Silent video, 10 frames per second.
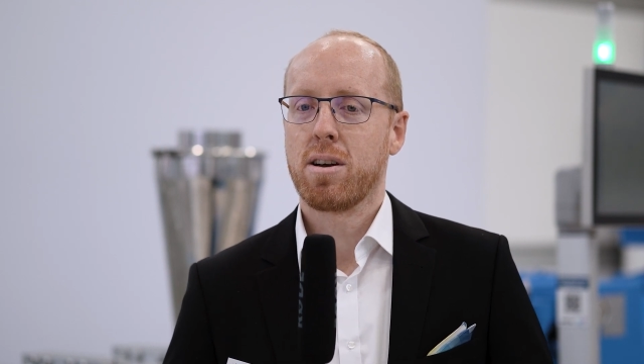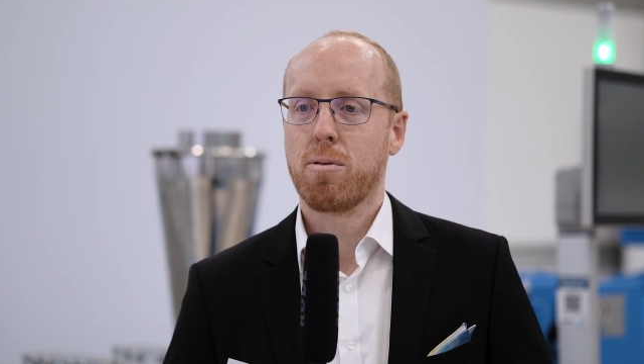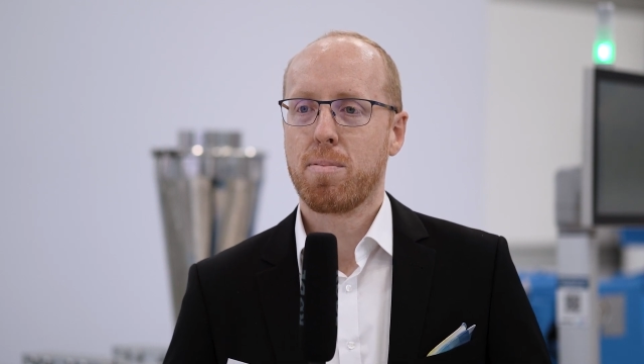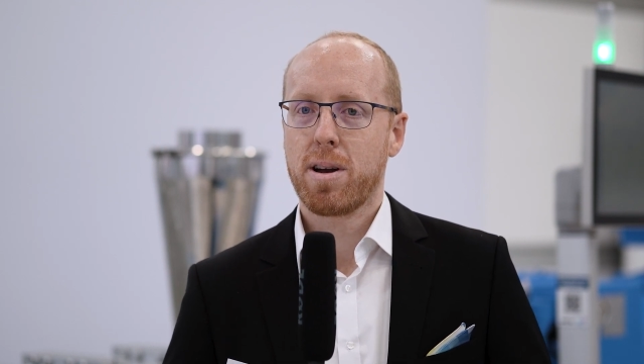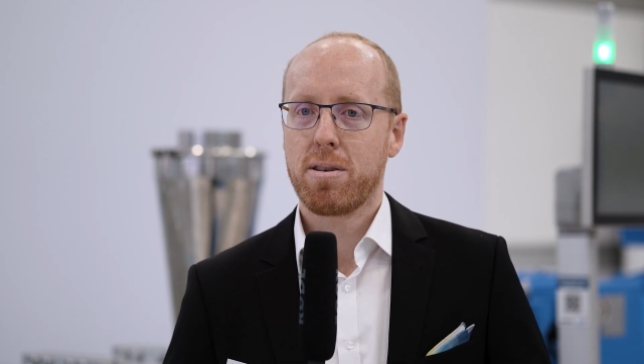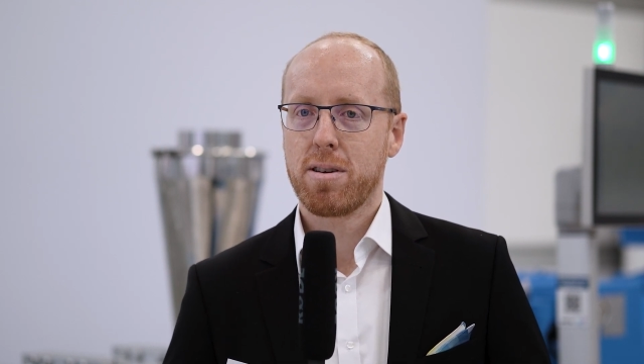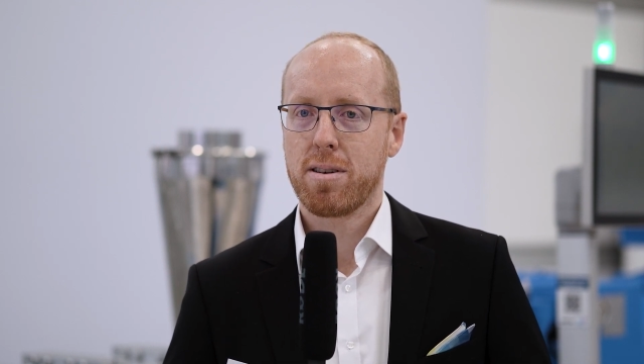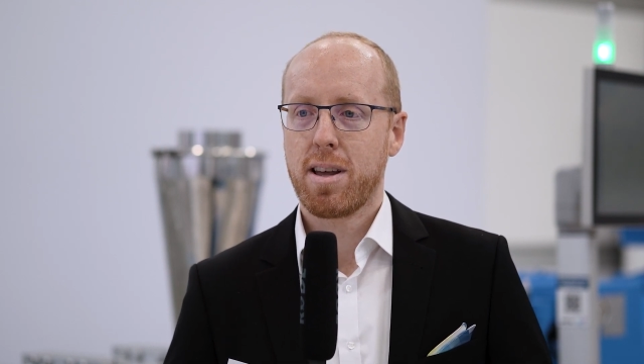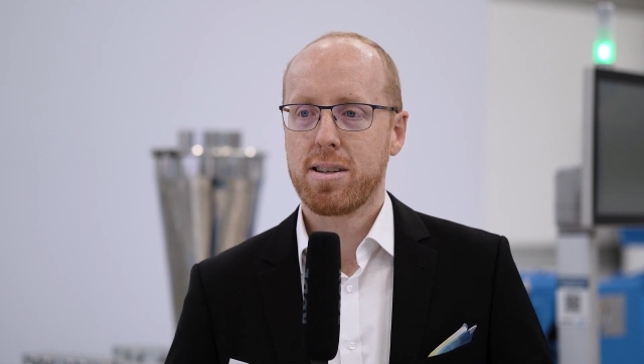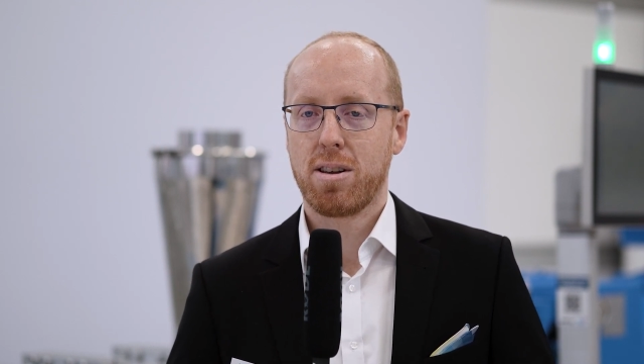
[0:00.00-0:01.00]

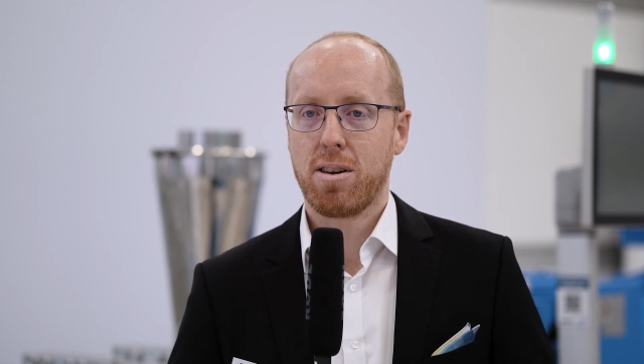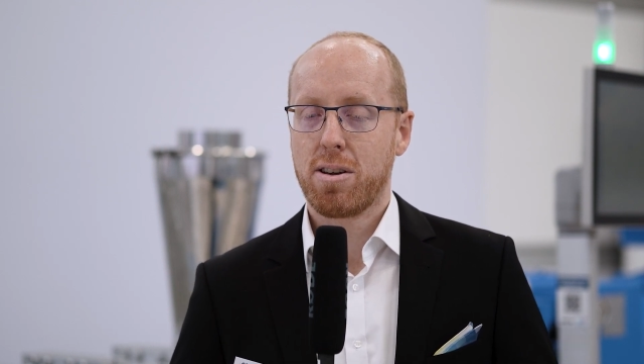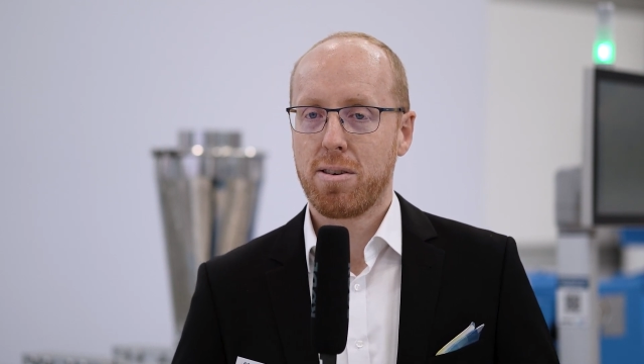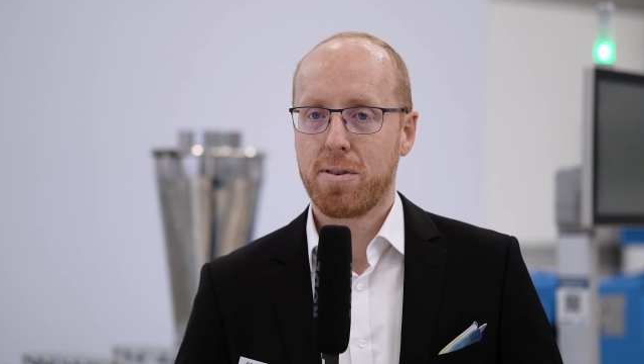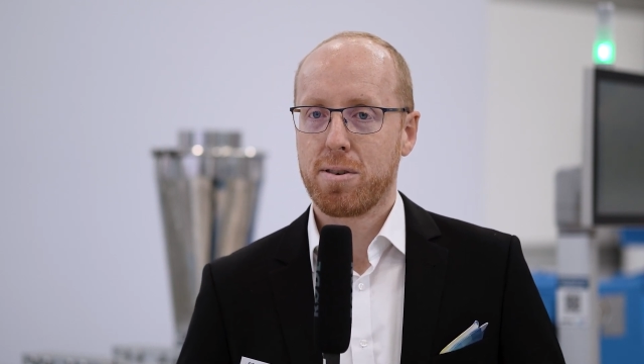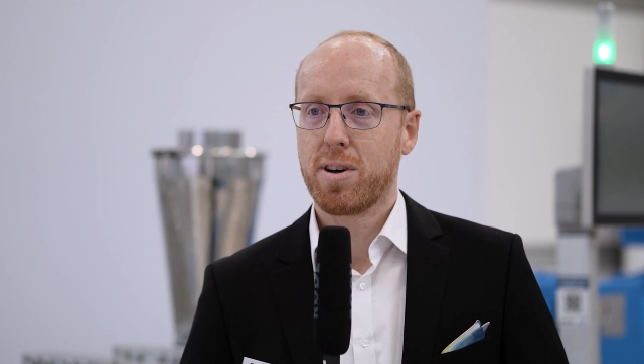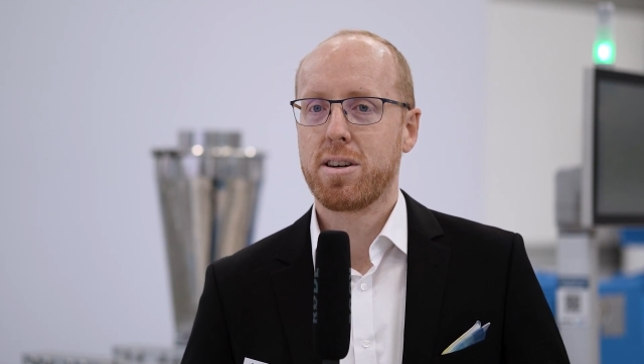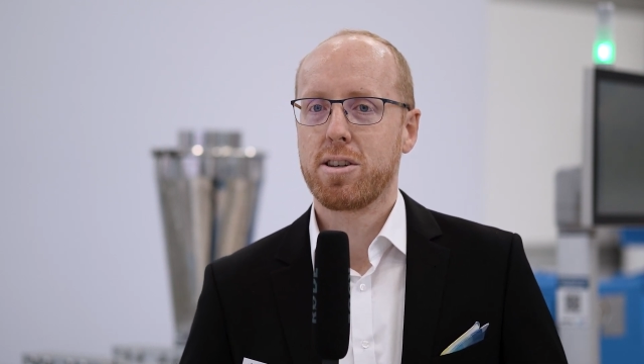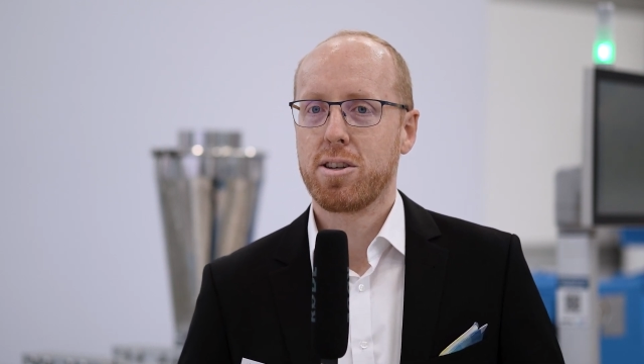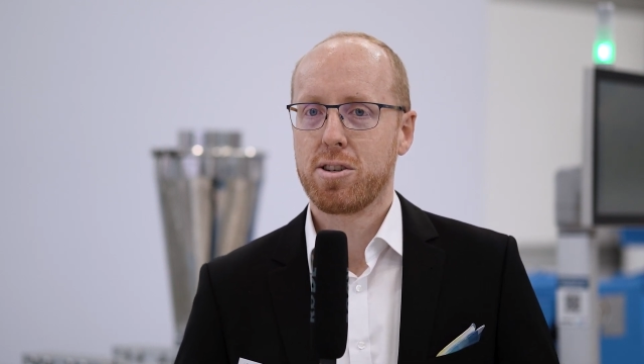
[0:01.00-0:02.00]
Coperion has a lot of
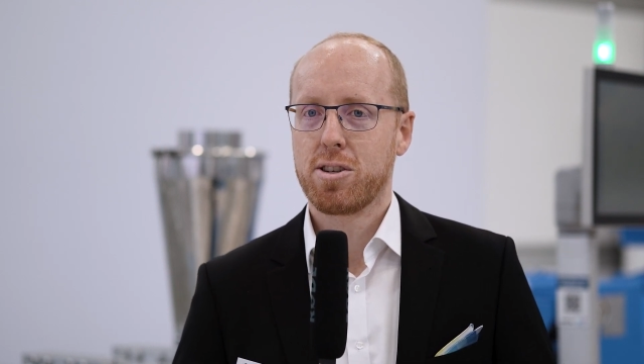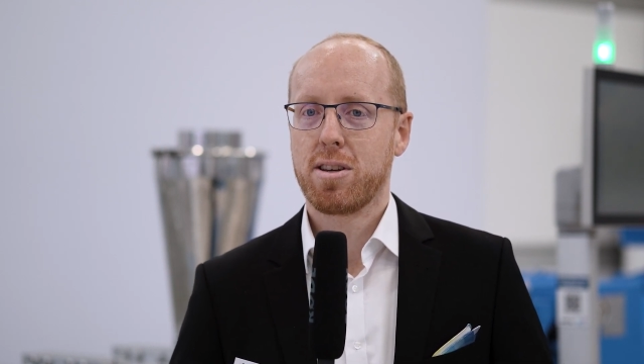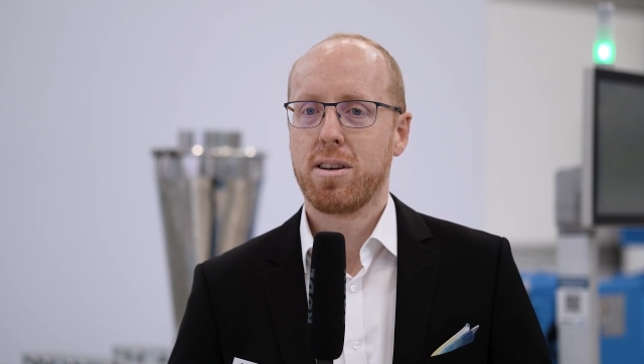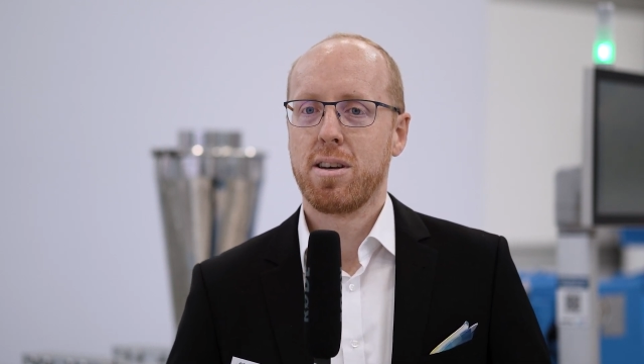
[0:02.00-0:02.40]
advantage